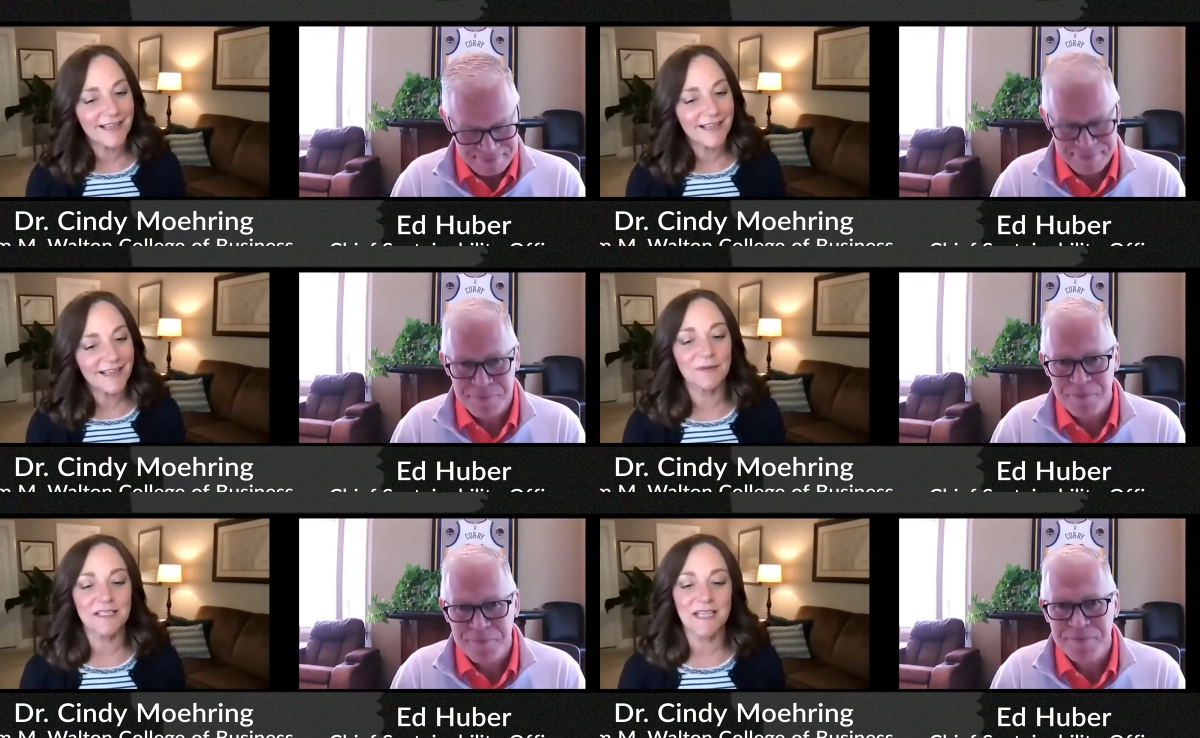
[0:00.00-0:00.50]
Speaker 1: The
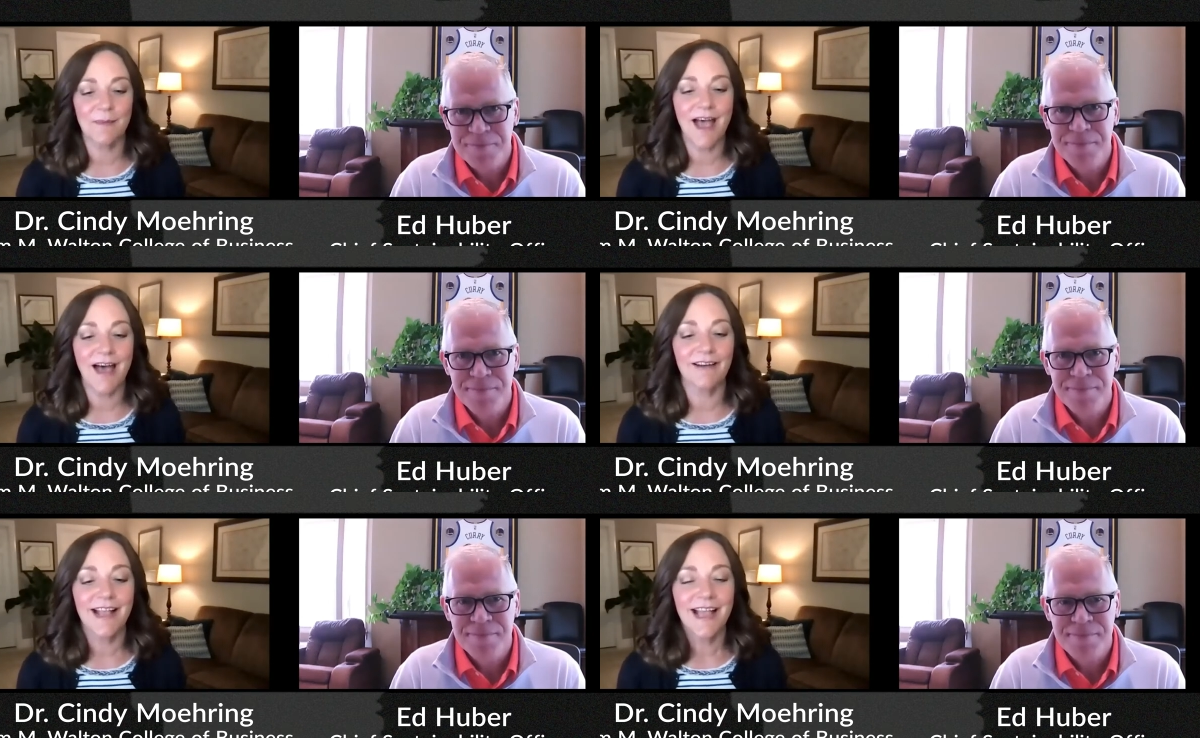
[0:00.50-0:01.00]
announcement just
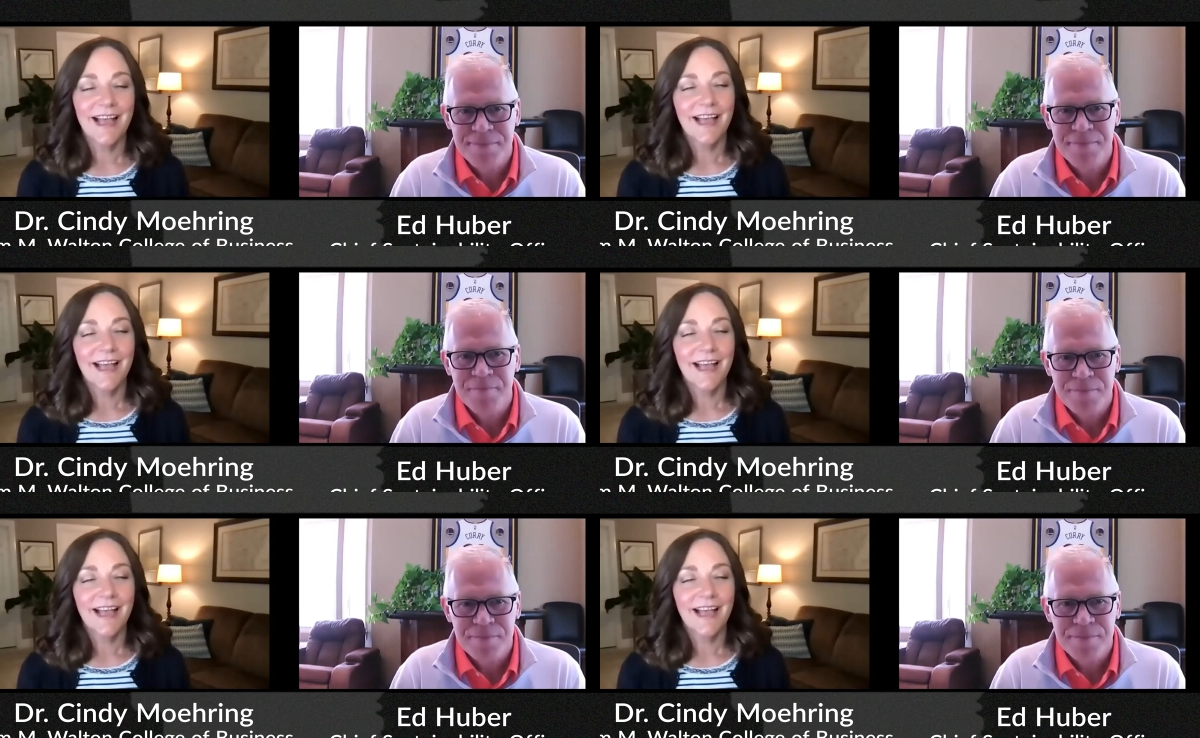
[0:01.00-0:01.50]
came out
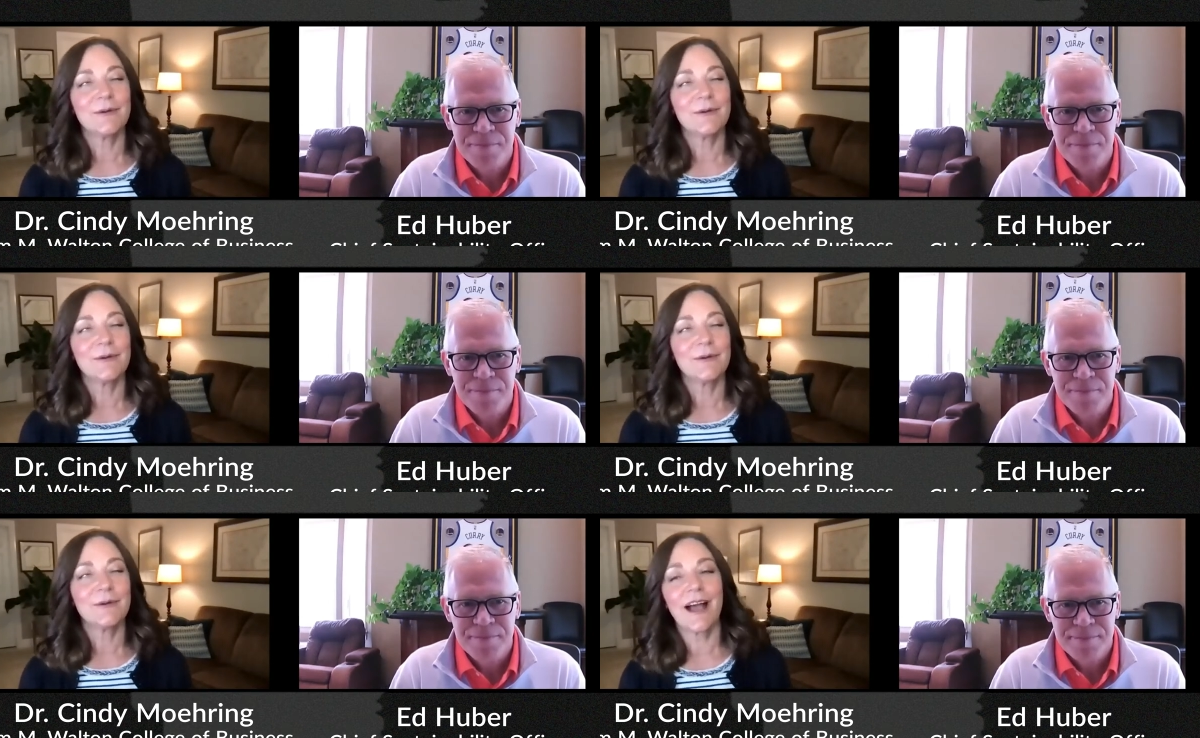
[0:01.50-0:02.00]
that
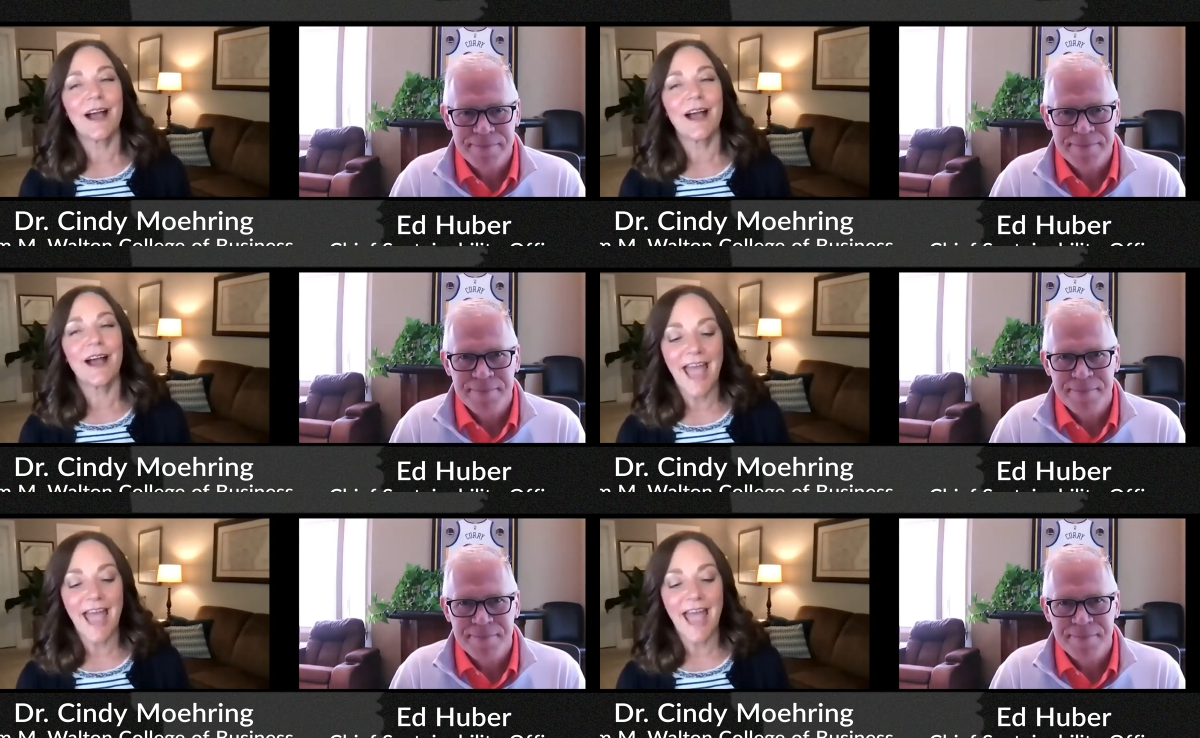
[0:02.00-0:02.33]
you were uh,